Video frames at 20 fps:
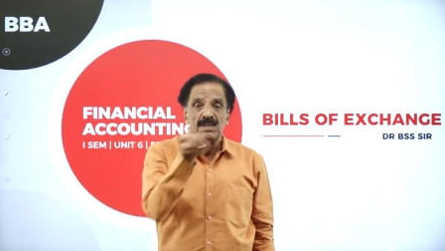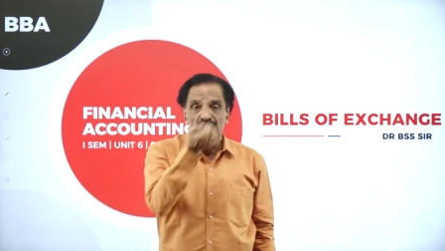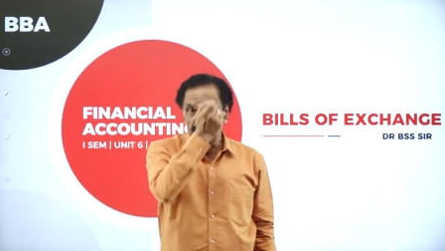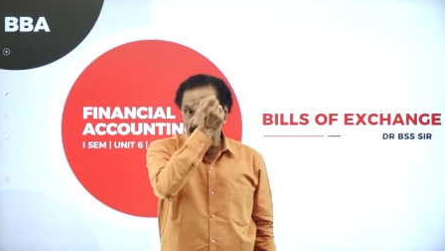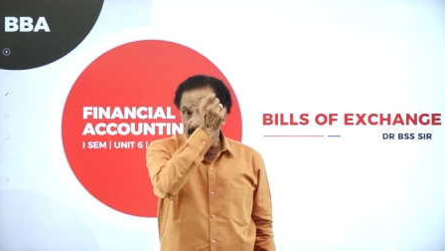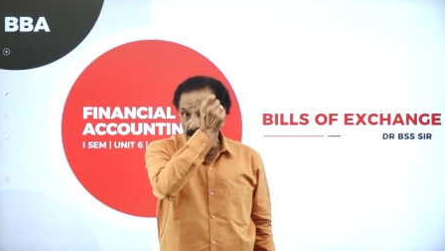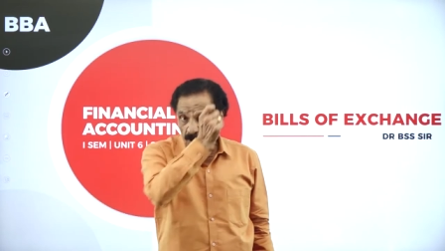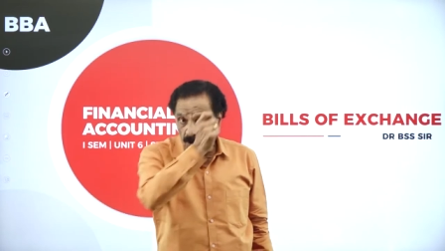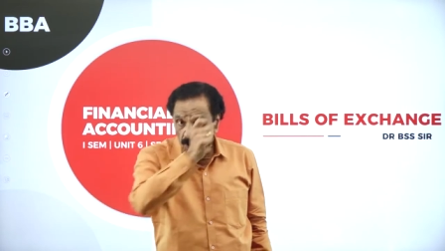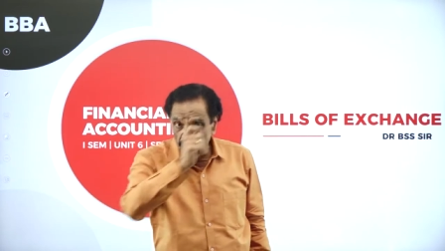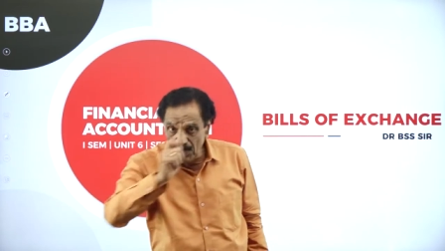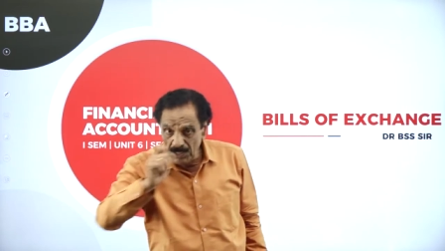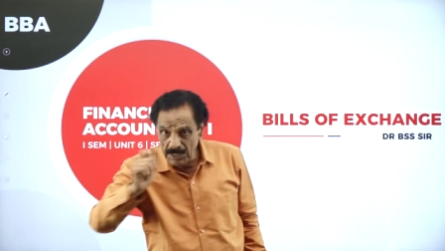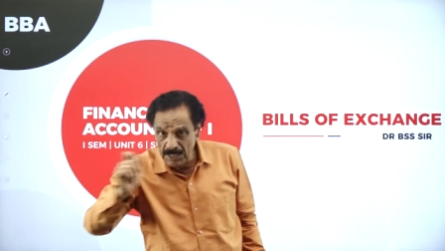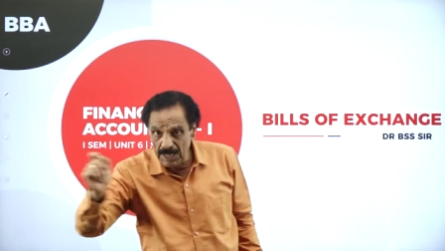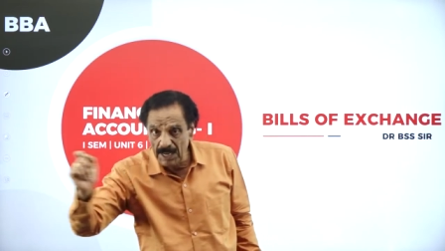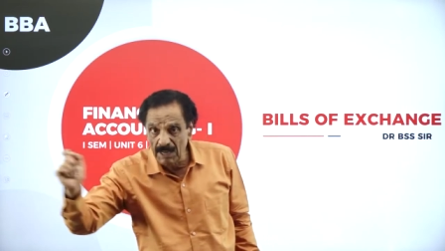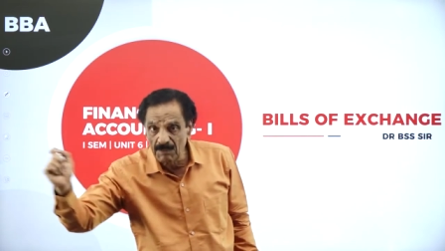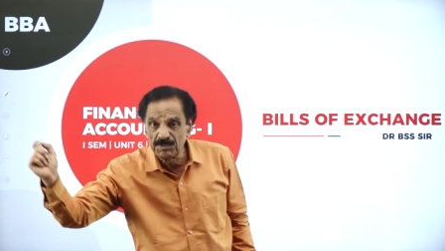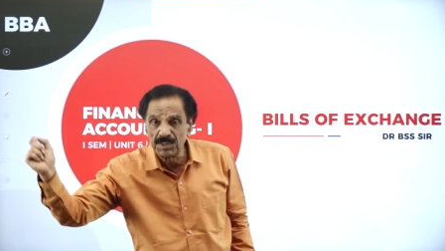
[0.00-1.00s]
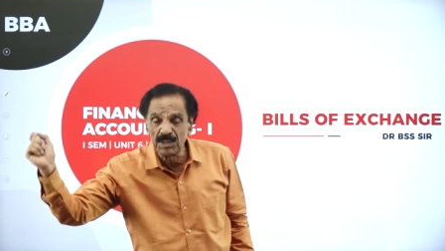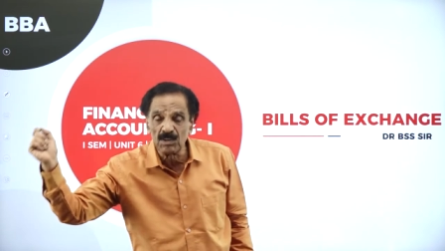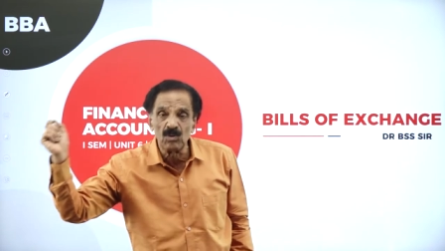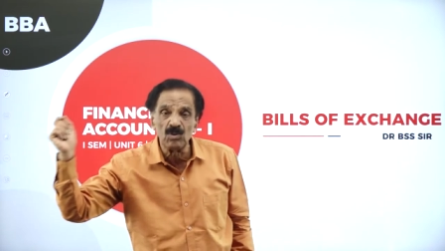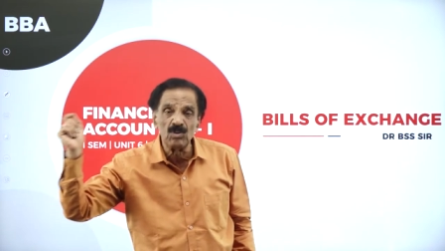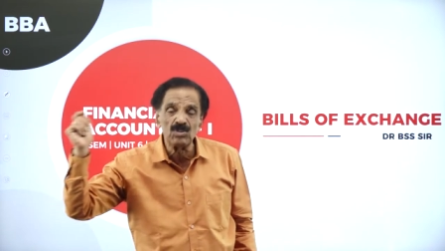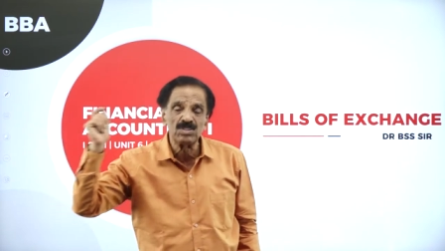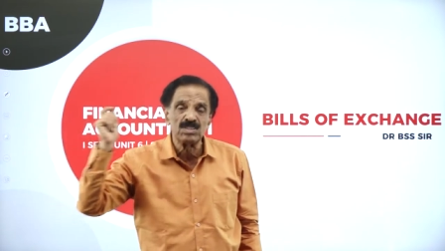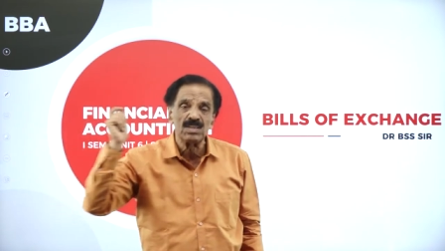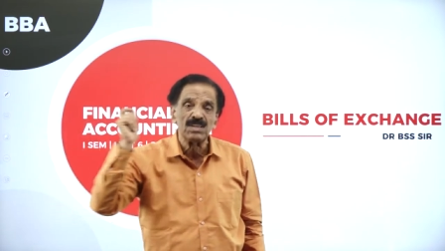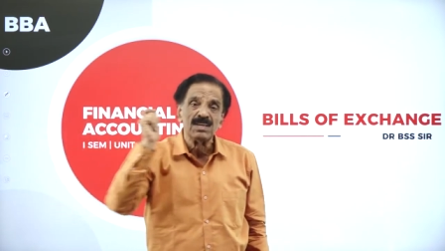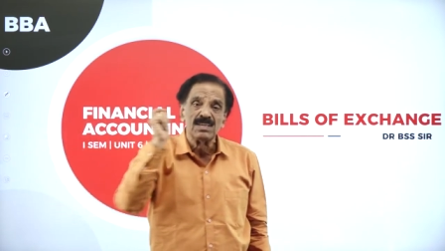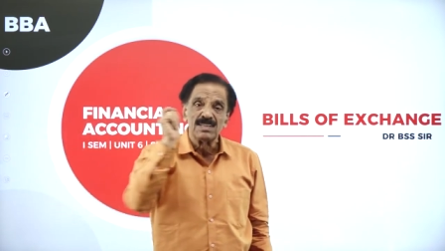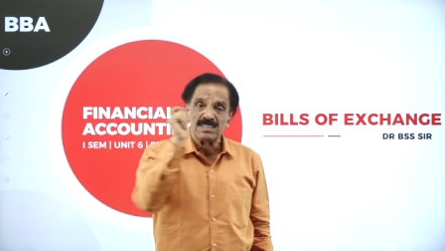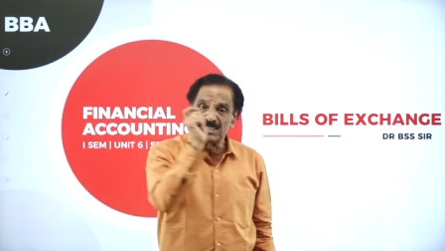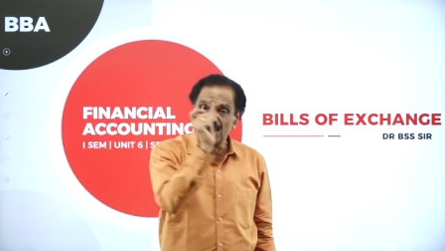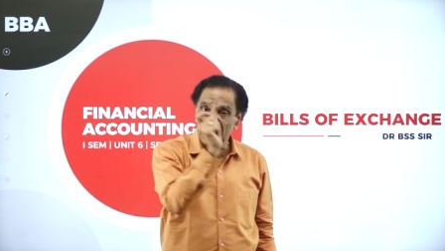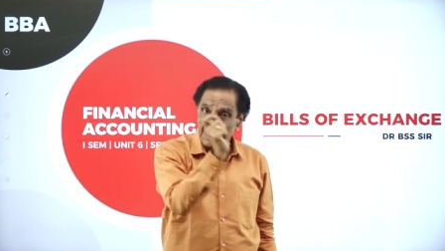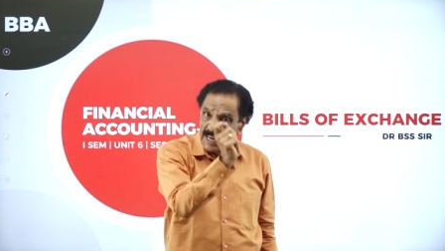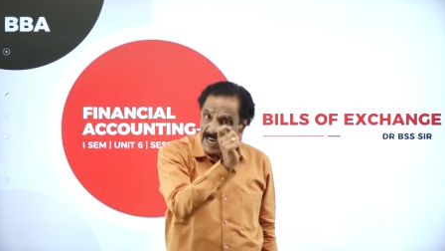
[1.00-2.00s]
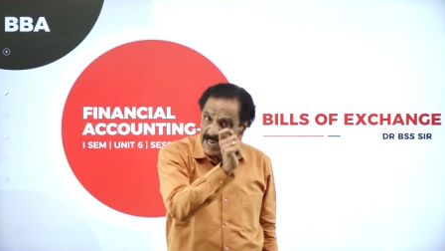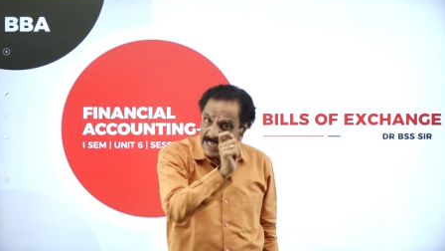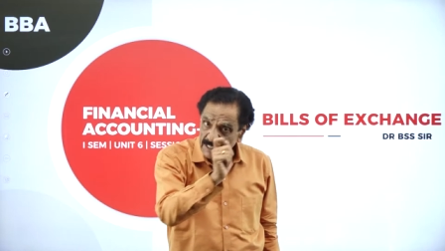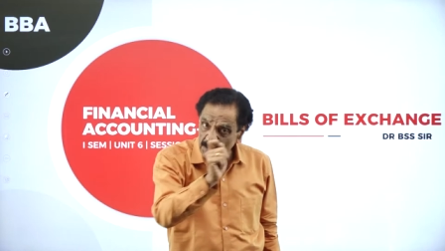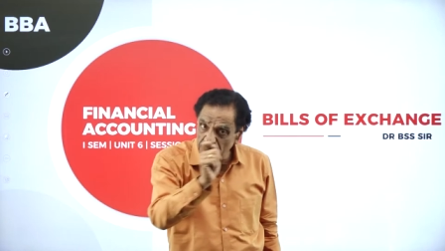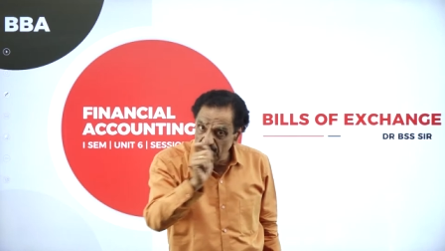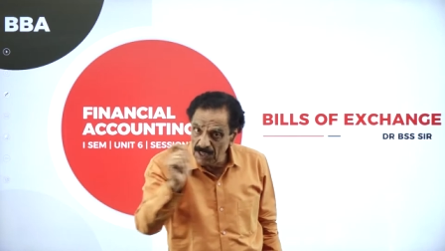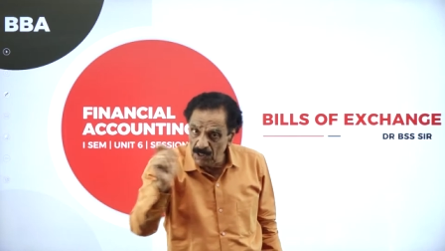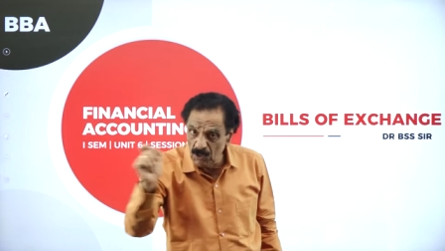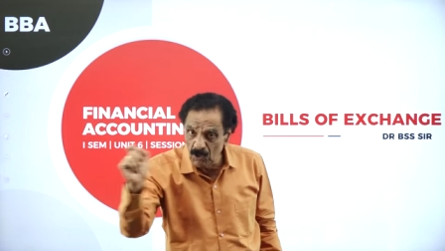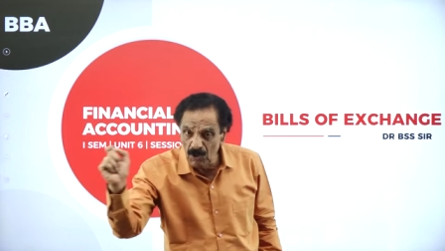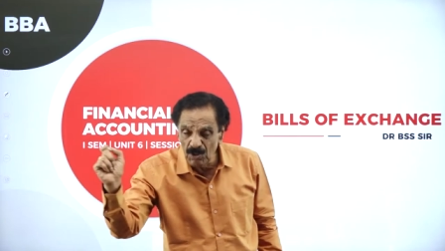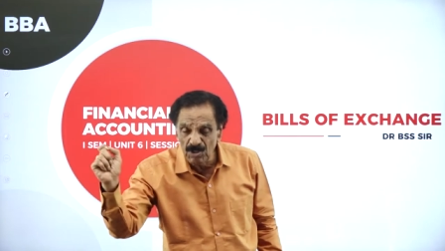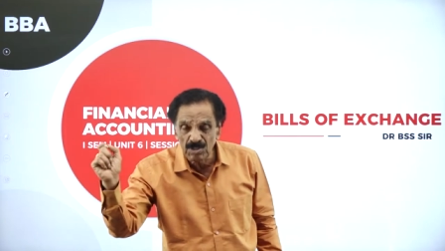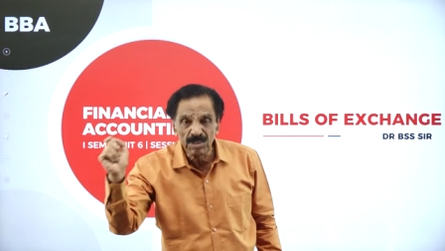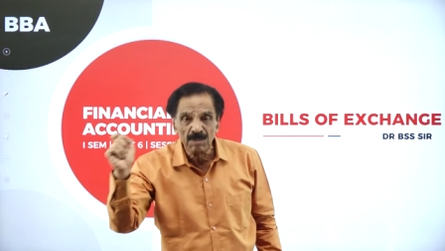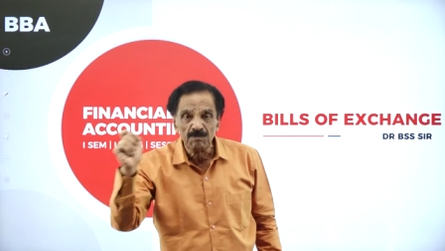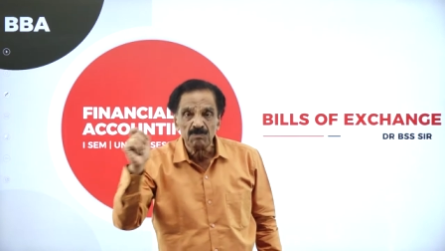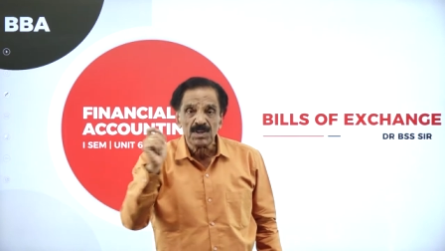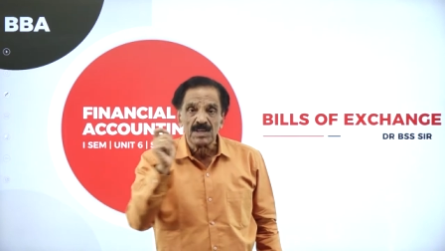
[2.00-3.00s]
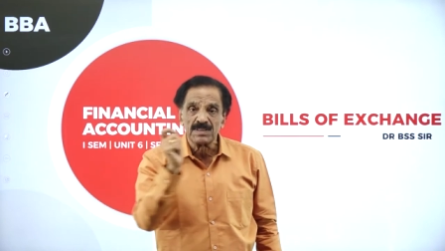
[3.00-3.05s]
the quantity of the goods, the rate of the goods,